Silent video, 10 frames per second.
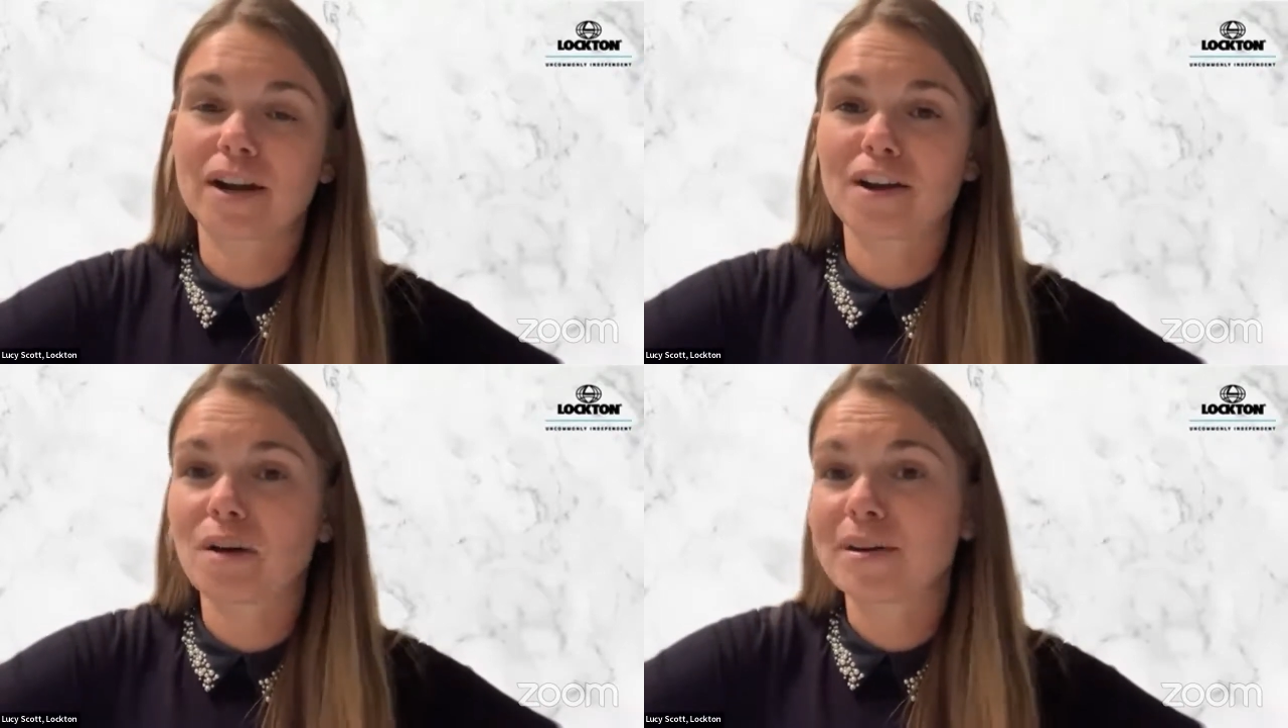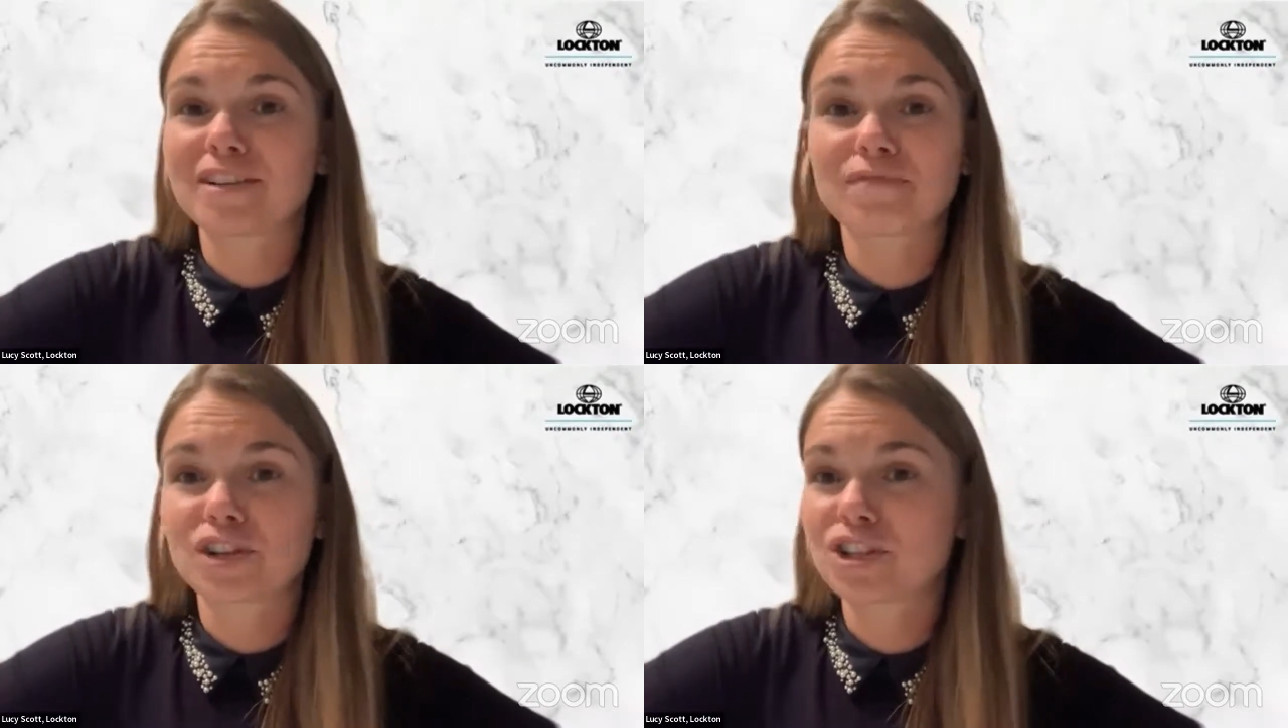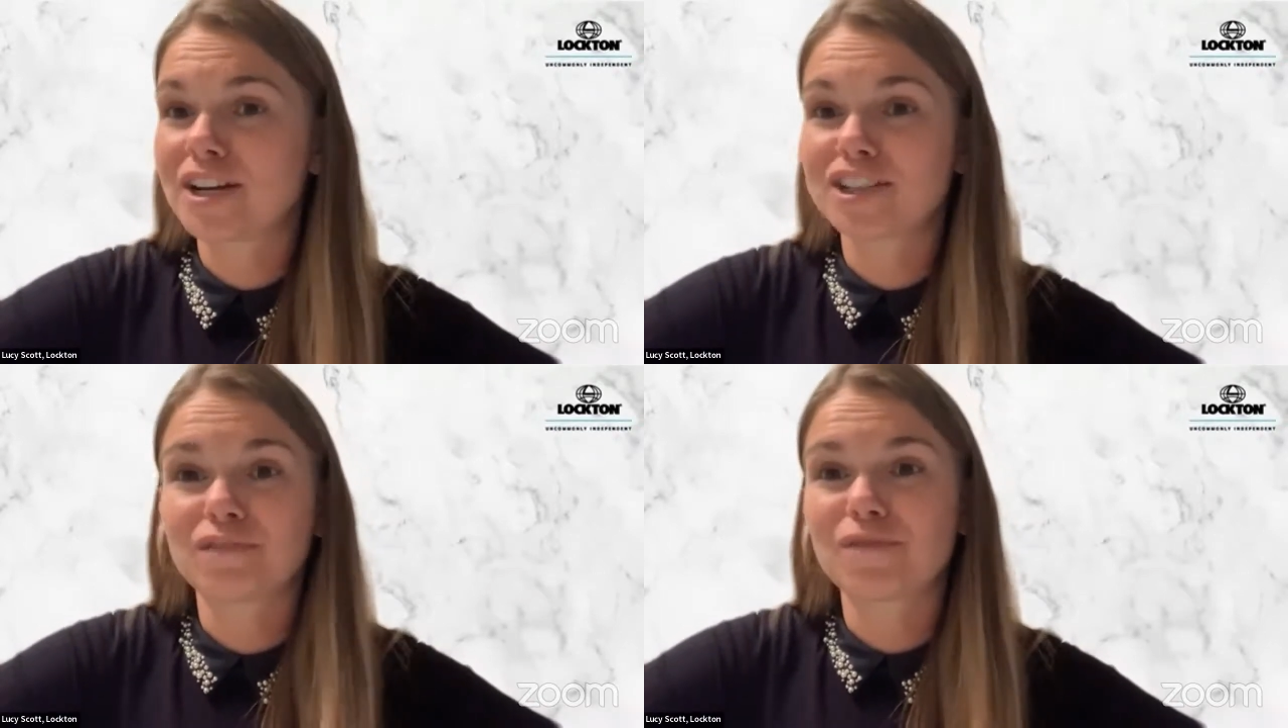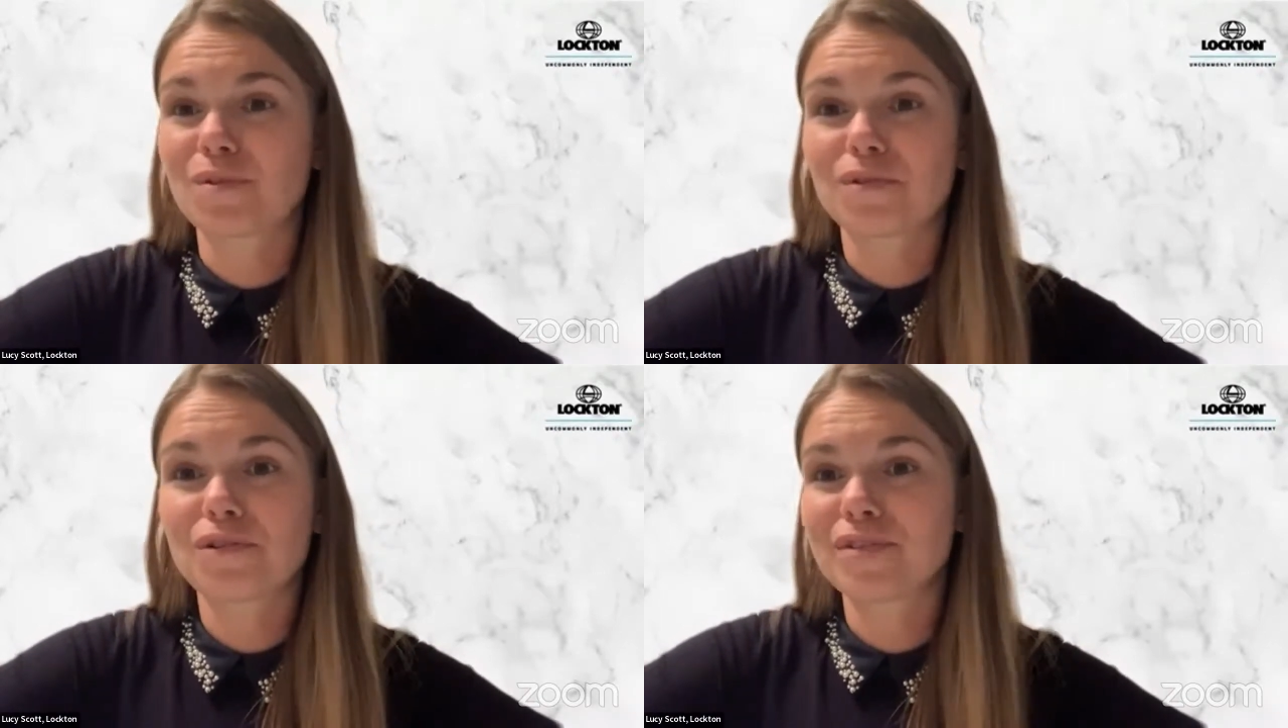And I know it's a frustration for
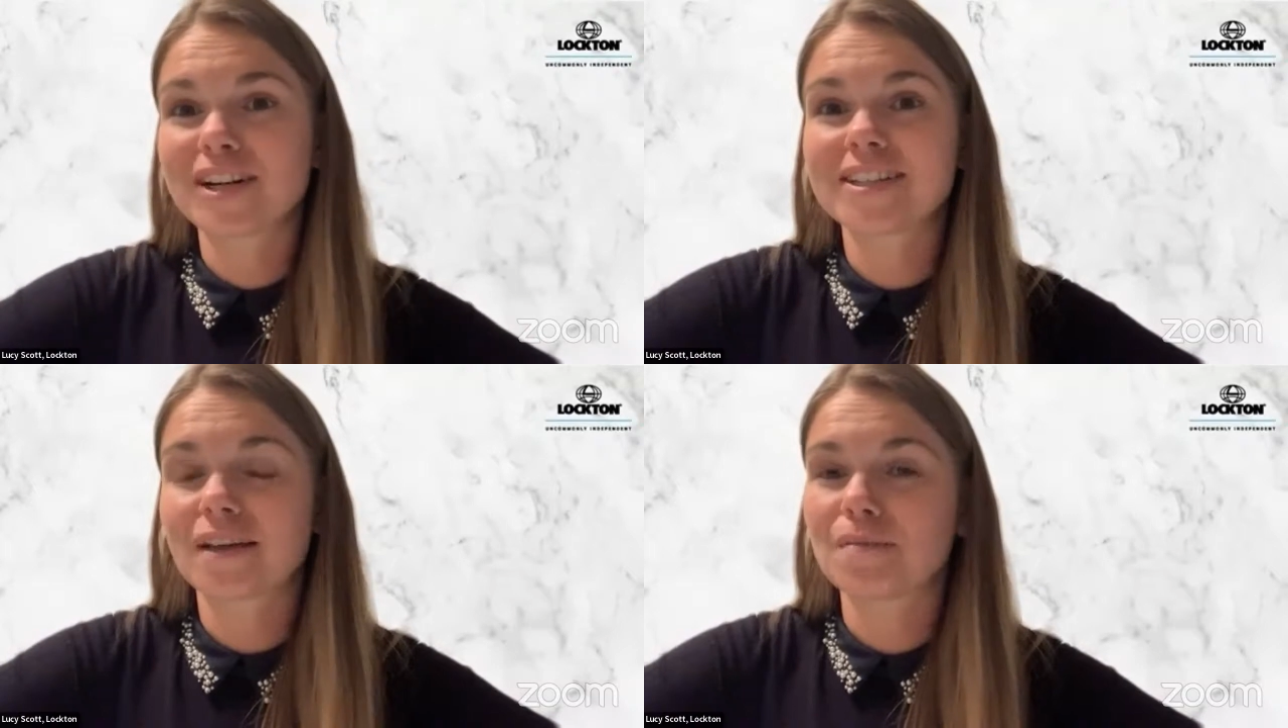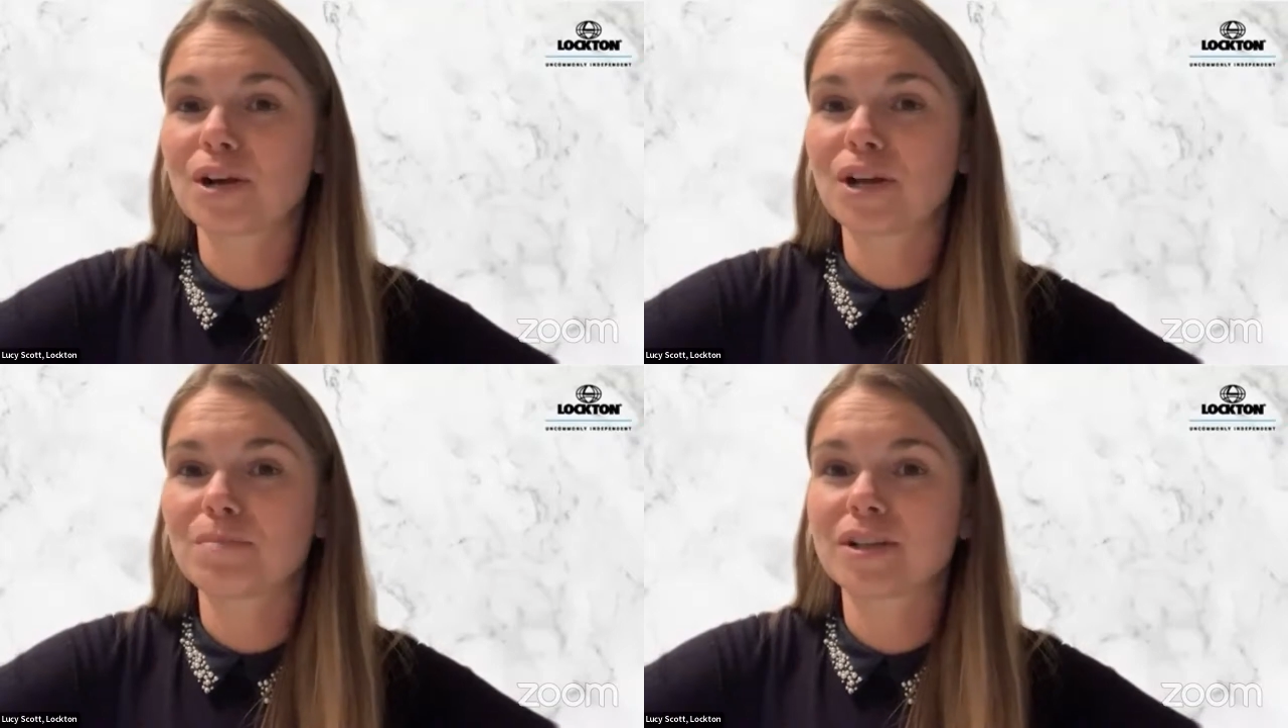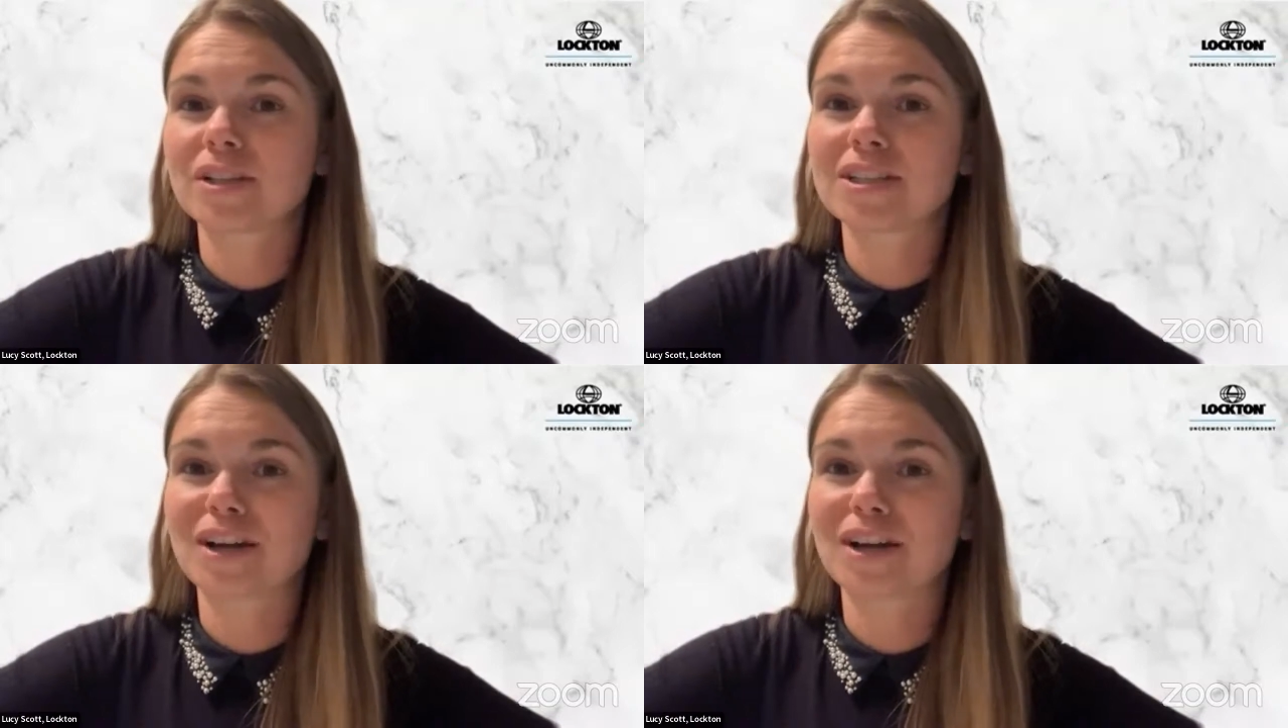all of us at the moment.